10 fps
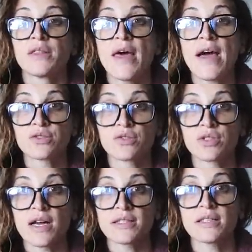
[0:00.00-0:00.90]
The
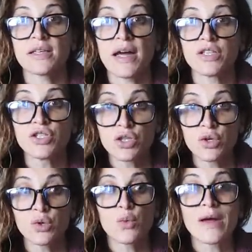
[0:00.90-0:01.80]
exercises I
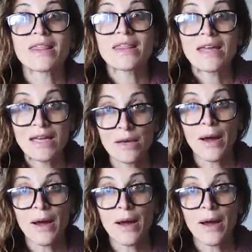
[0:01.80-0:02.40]
do within